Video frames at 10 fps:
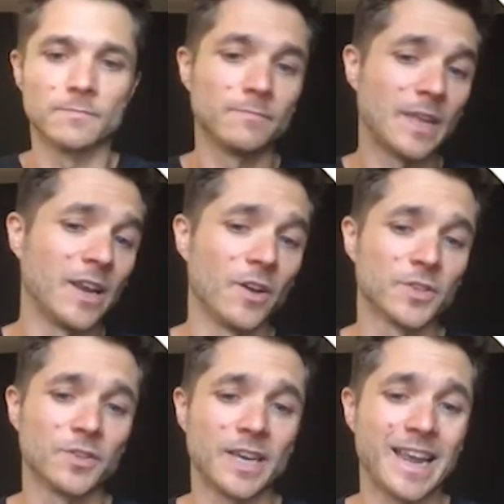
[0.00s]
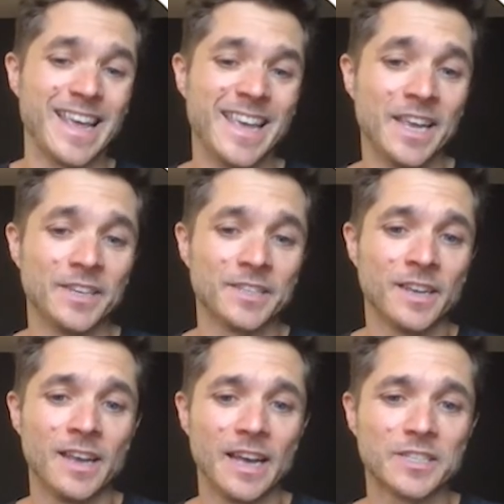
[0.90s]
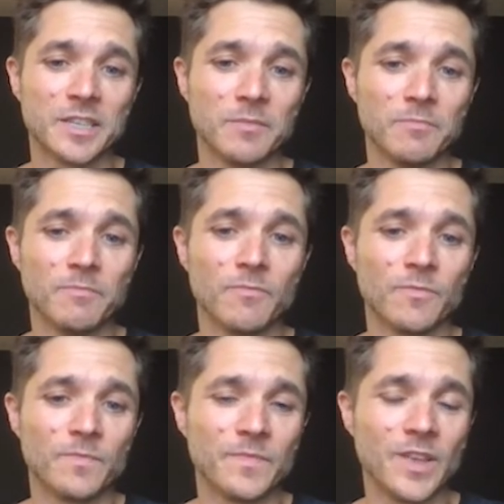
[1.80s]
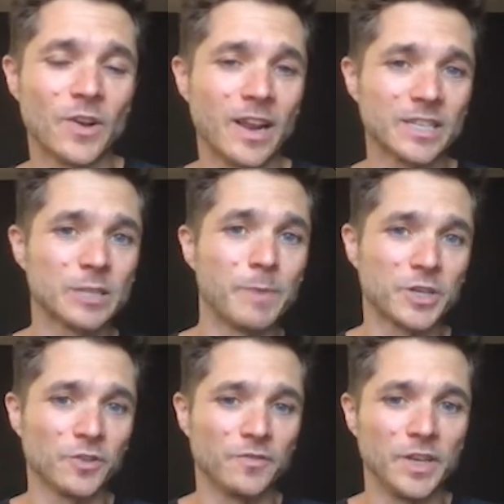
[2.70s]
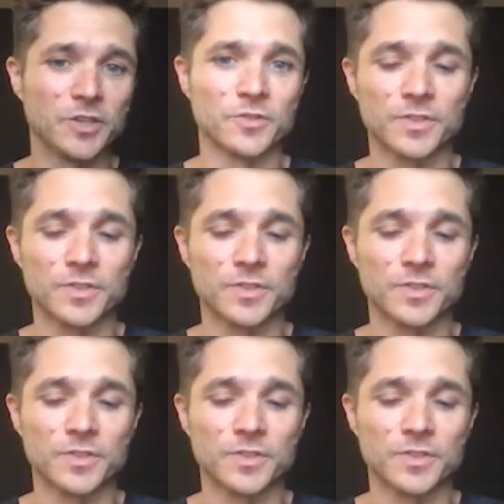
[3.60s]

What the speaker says: And also to kind of hint at some kind of special features.